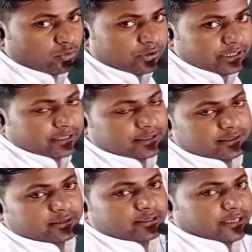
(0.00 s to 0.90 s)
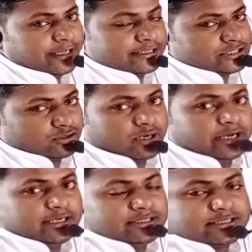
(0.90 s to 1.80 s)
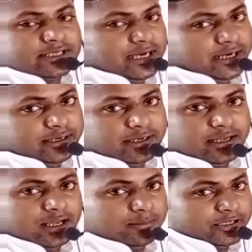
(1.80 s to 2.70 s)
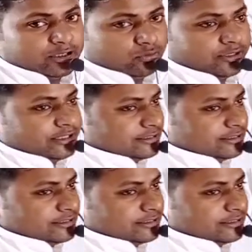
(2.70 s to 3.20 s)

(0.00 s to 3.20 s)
protein, steroids, and amino